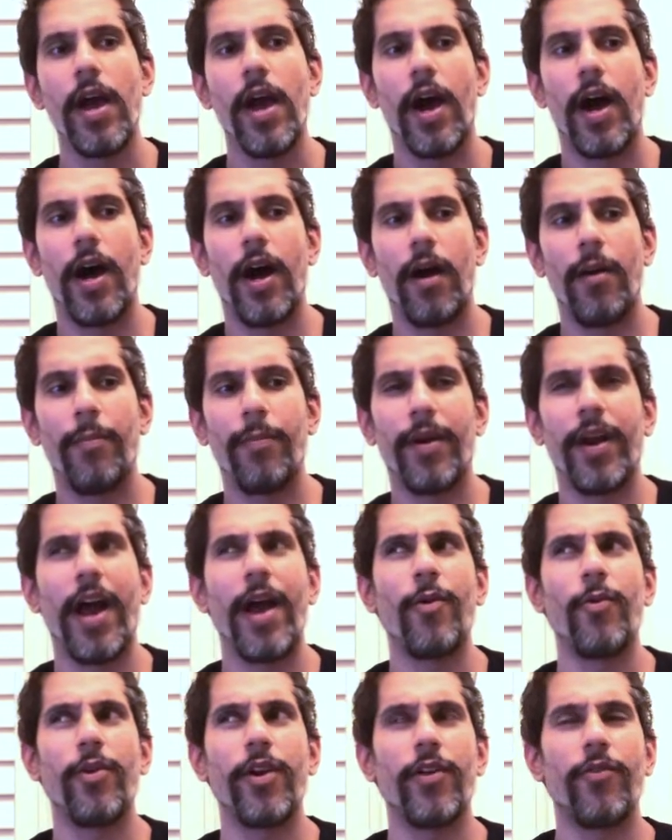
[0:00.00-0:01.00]
But
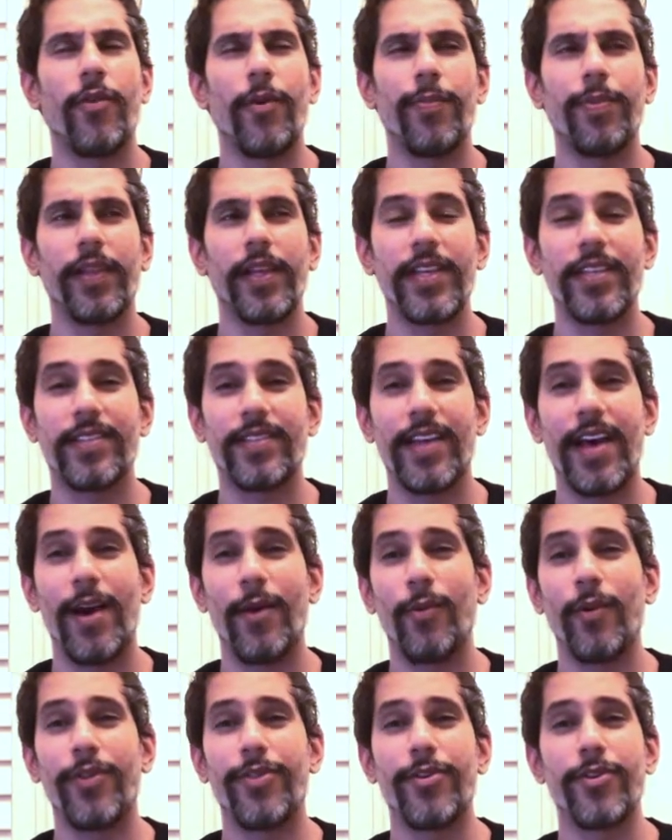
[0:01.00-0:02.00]
I wouldn't replace
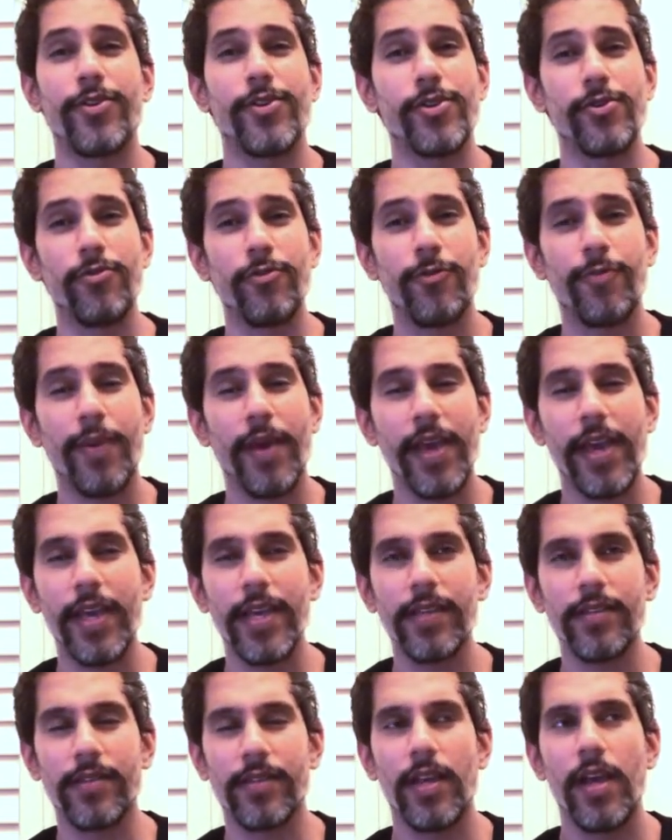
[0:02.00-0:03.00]
that with your
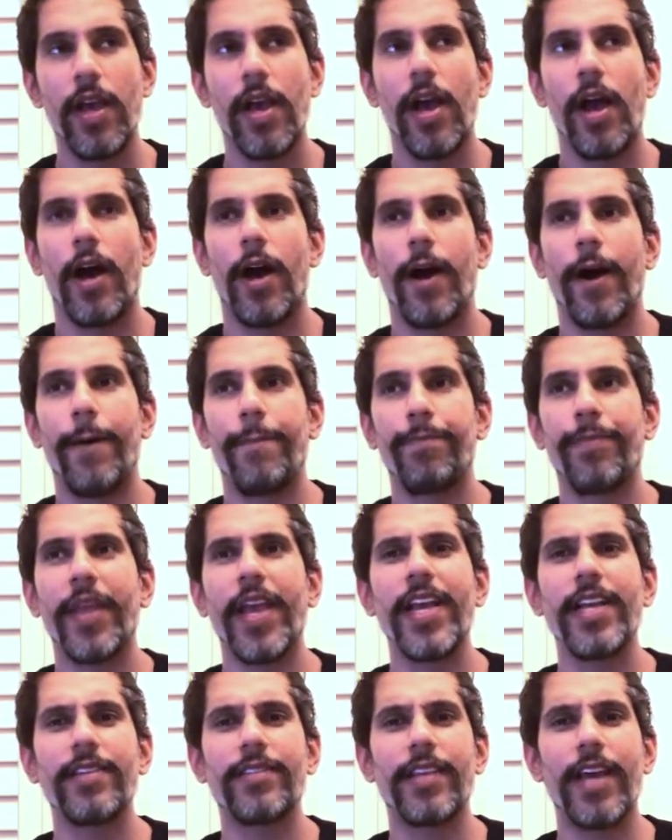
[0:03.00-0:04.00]
toothpaste.
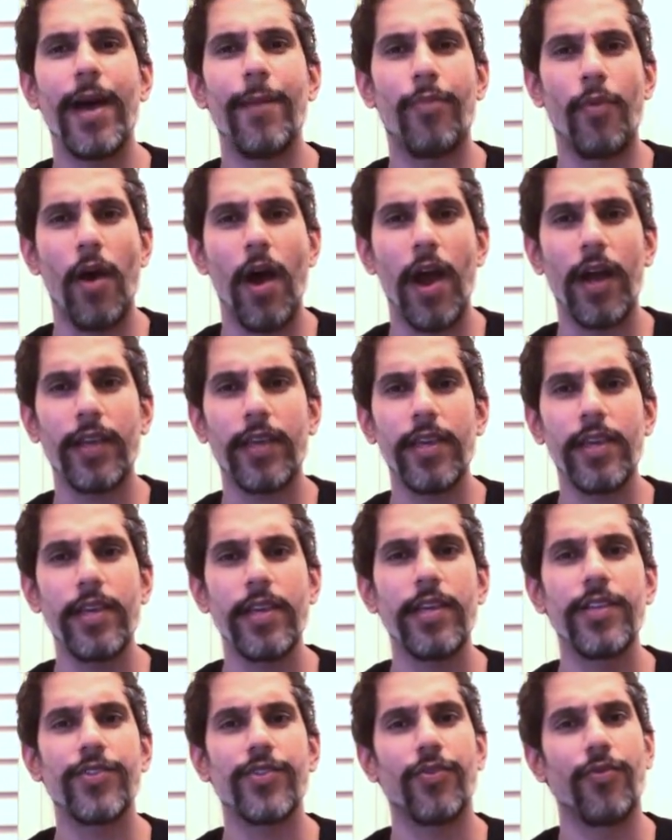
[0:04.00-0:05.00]
ASAP Rocky,
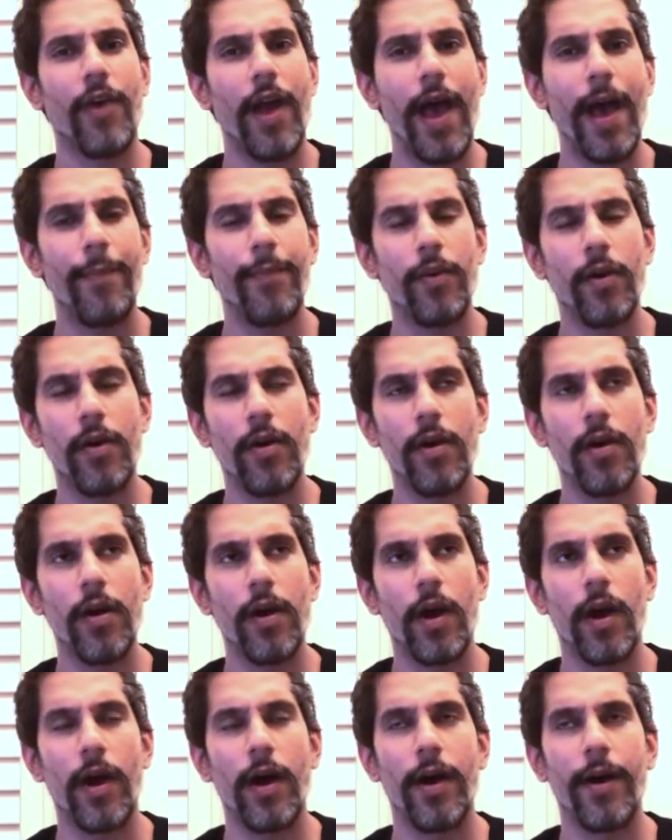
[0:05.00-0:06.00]
he's a
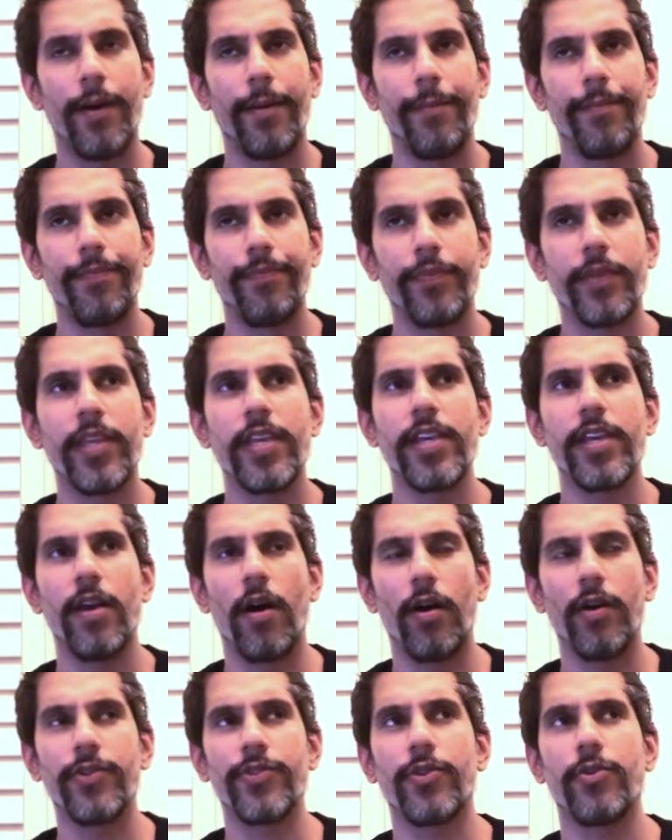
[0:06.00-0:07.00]
rapper. He
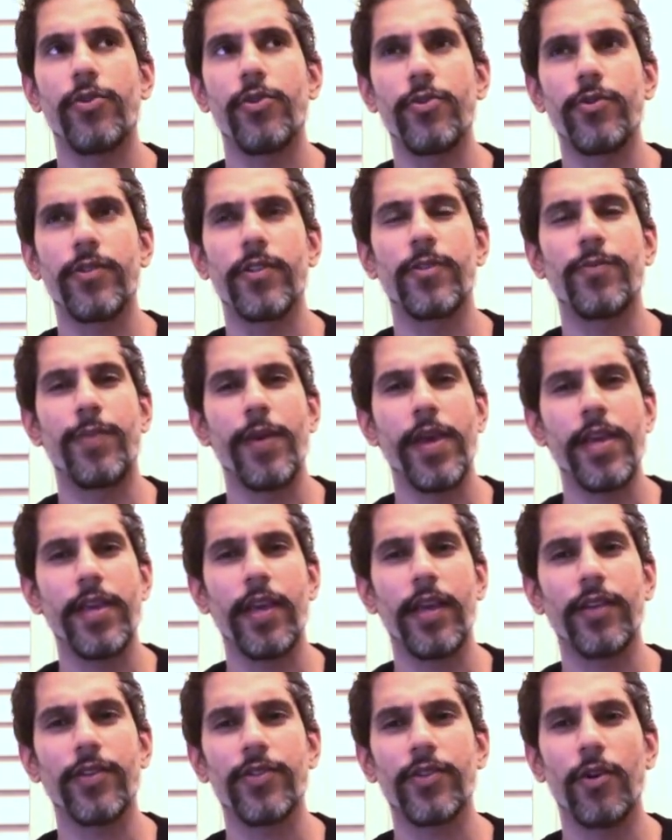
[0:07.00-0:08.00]
also uses
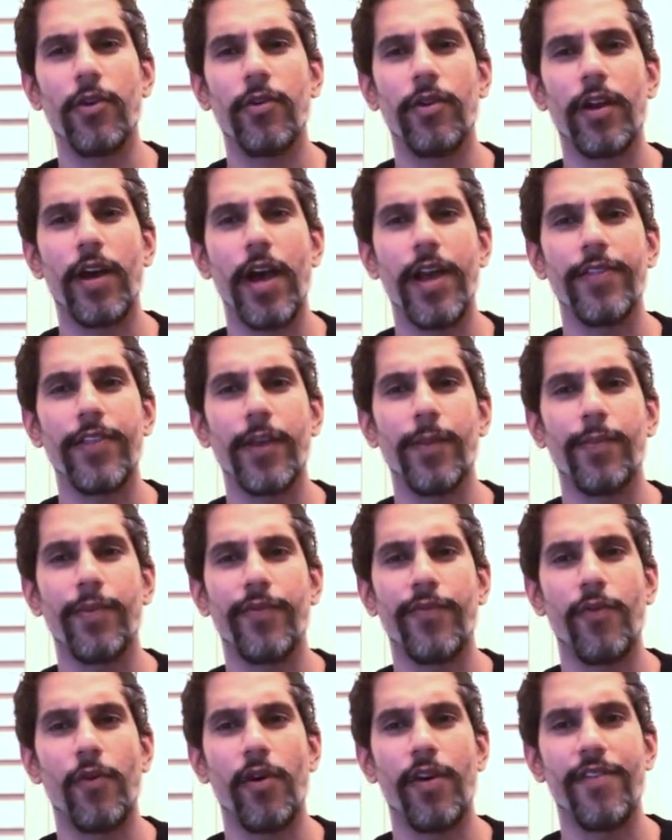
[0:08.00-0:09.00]
baking soda, I think,
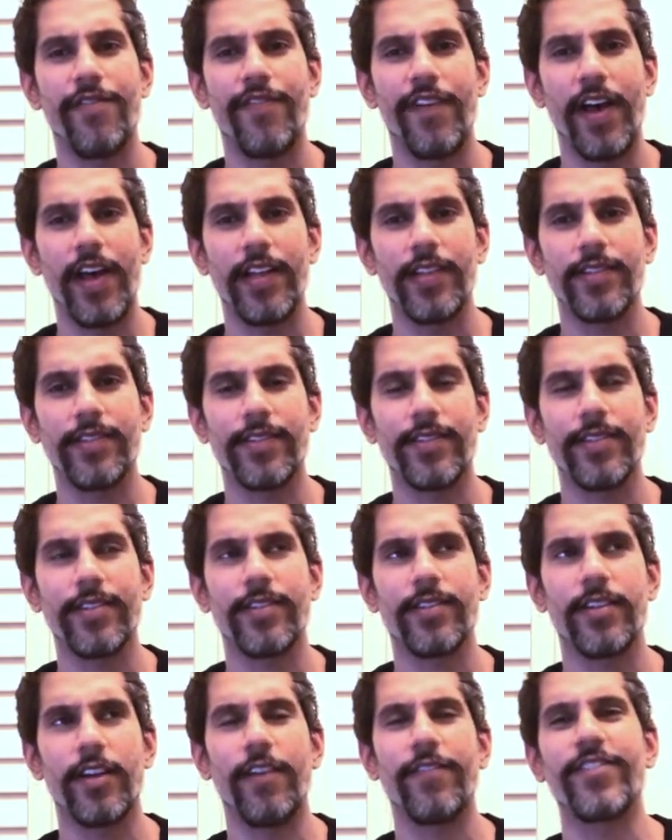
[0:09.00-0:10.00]
before events and
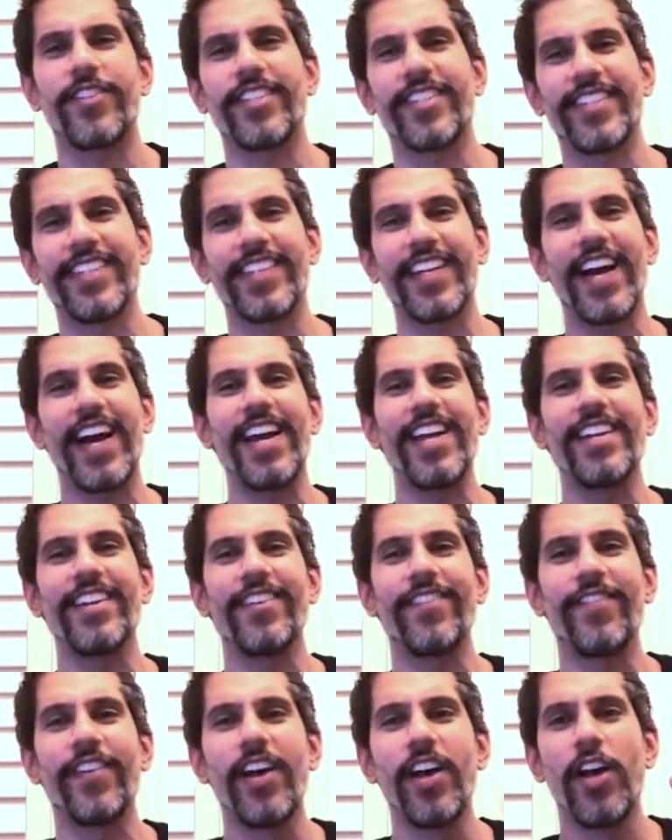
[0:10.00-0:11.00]
stuff, just to kind
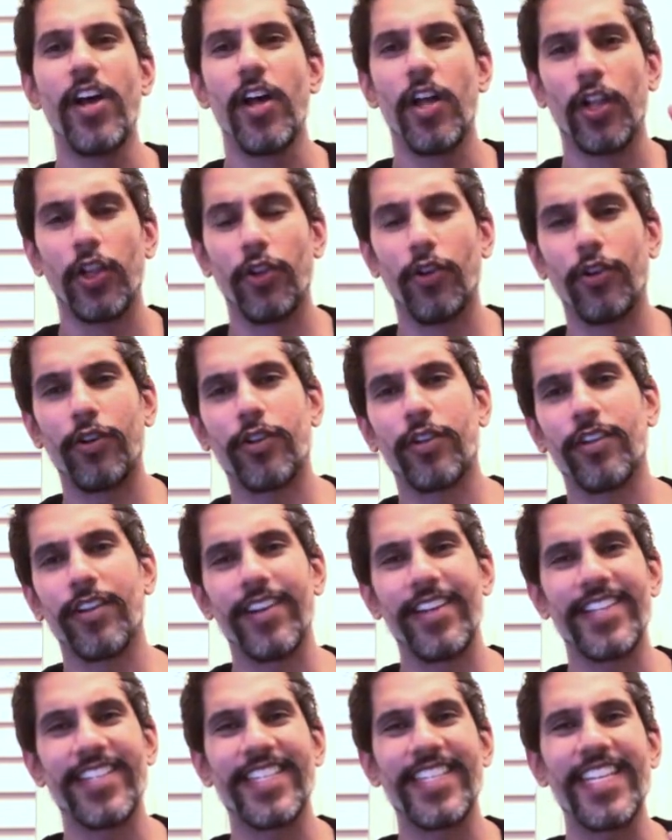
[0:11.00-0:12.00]
of
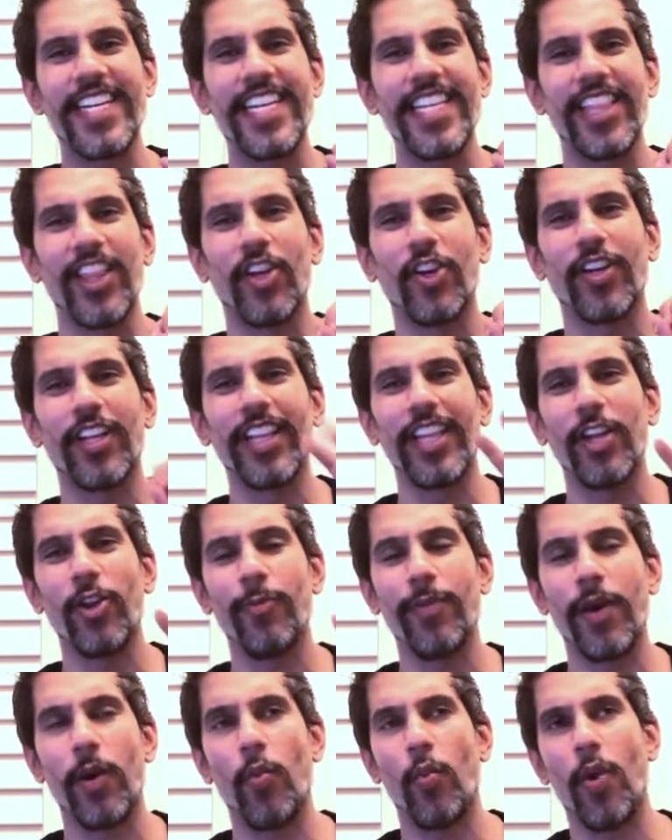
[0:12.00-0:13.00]
his teeth look a little
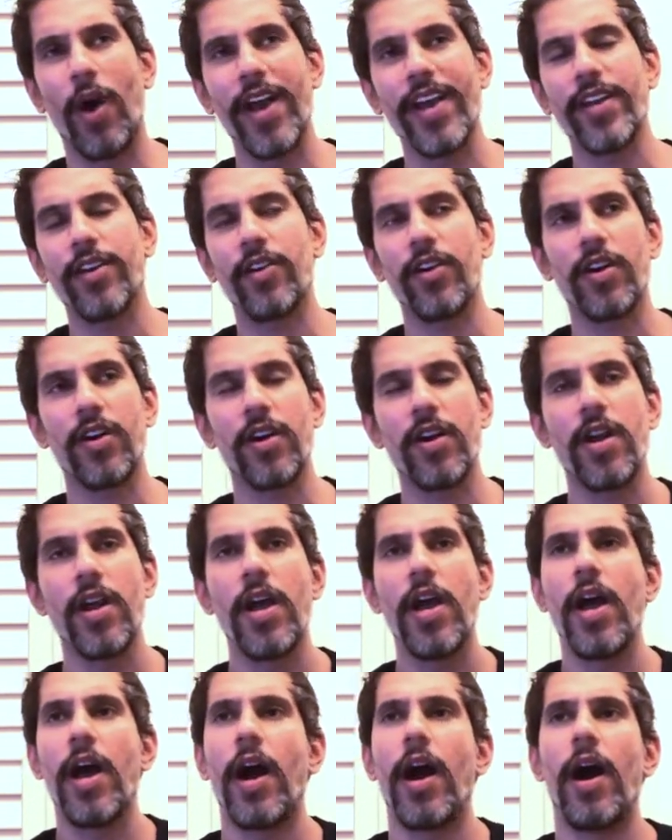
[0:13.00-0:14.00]
bit whiter.
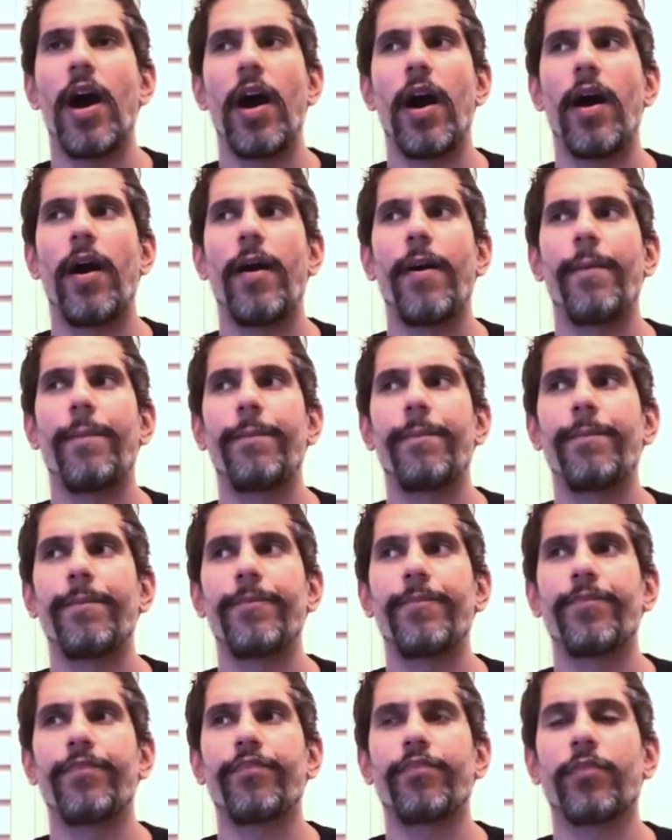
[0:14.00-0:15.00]

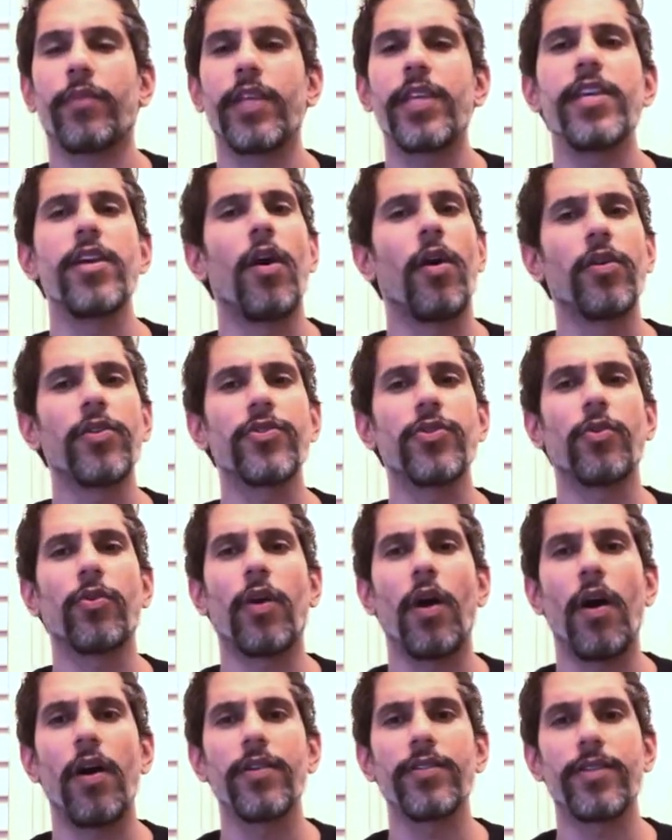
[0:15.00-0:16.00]
He also
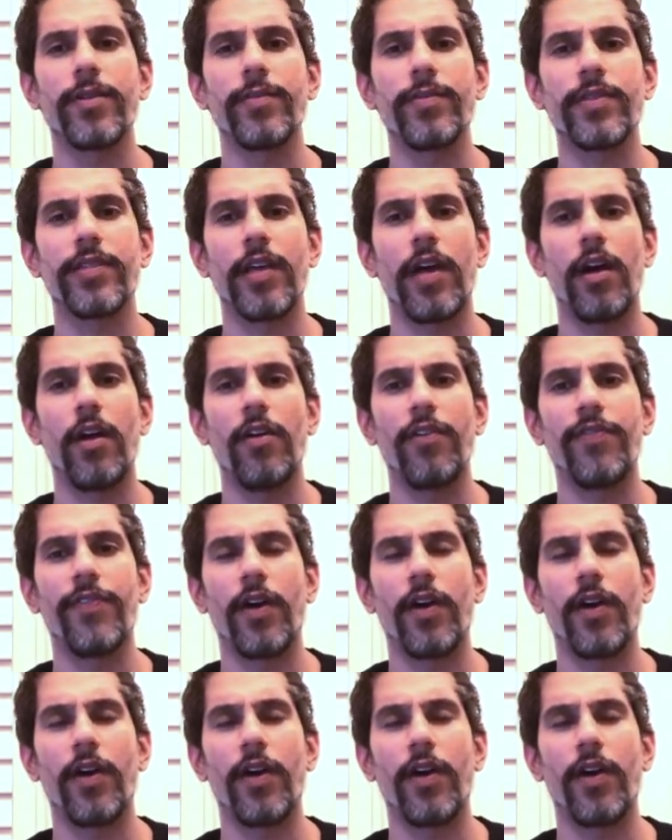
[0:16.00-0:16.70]
calls himself